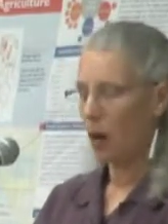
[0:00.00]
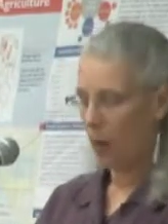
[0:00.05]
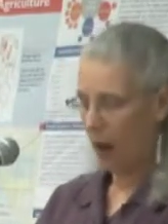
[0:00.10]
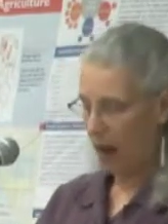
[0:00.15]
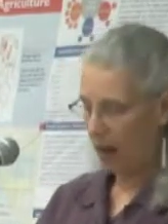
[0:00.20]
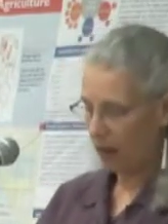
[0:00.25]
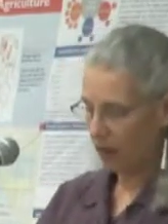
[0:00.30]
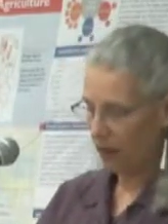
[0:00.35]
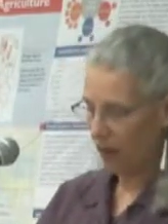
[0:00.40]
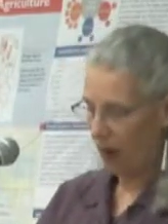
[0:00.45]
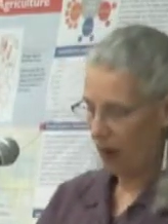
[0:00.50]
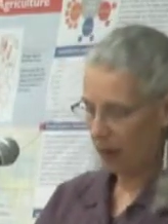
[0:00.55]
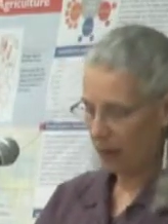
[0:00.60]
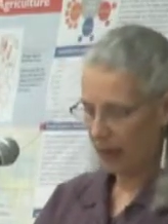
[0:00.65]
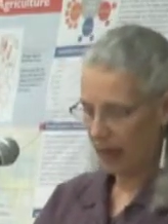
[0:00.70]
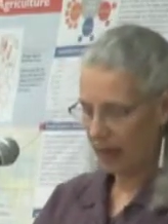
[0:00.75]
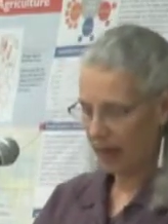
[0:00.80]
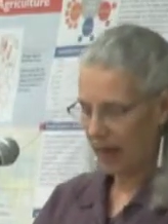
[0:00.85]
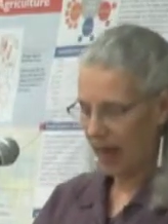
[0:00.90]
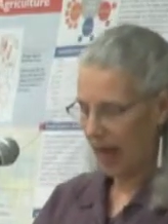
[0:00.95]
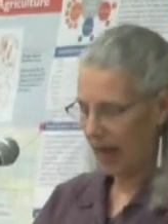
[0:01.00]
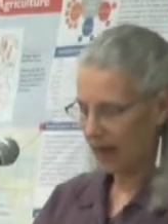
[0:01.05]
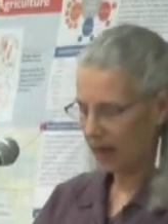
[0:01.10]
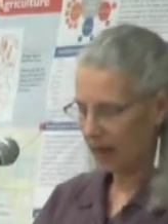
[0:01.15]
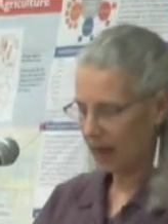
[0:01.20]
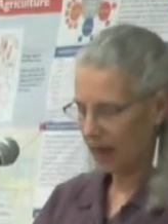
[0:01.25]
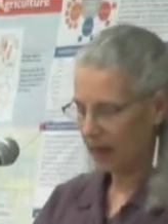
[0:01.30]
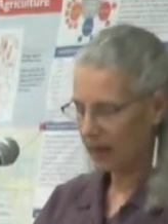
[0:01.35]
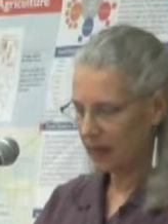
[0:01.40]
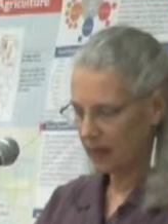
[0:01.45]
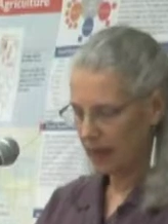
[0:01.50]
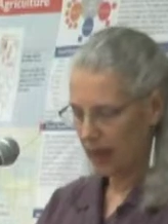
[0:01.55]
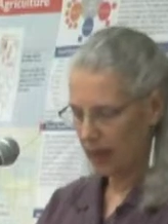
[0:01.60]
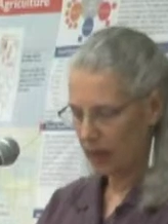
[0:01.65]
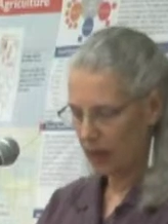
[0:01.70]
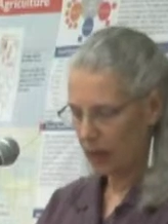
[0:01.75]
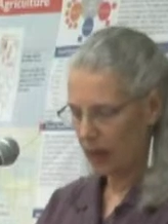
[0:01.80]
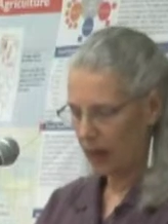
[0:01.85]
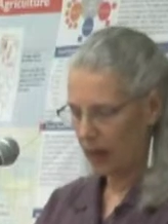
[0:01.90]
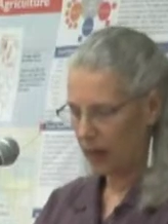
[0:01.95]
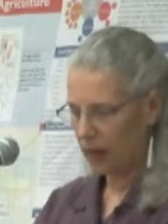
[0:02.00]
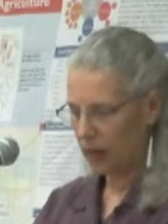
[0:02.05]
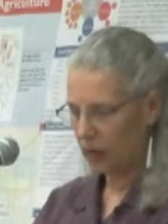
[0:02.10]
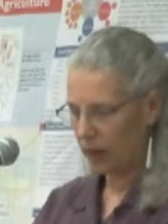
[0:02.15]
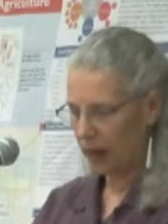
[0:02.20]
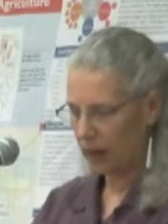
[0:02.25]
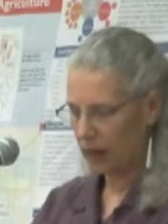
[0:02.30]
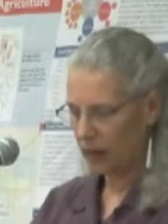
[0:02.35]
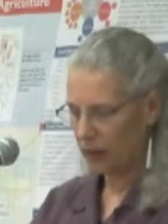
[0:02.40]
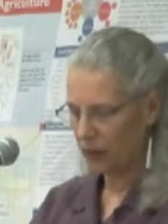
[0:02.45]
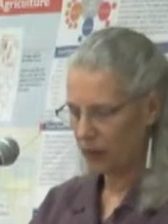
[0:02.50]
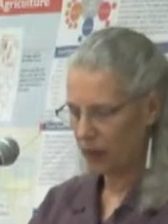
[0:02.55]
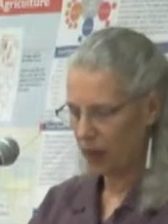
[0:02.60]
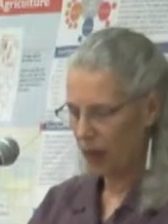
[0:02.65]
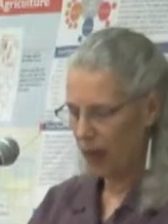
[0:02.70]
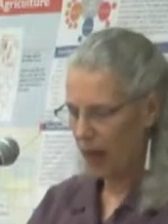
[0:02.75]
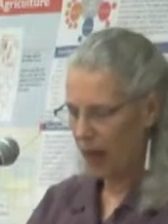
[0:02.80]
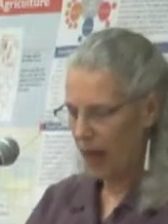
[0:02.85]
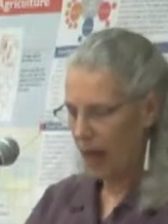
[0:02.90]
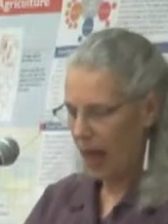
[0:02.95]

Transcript: around farmland access, tenure, and transfer?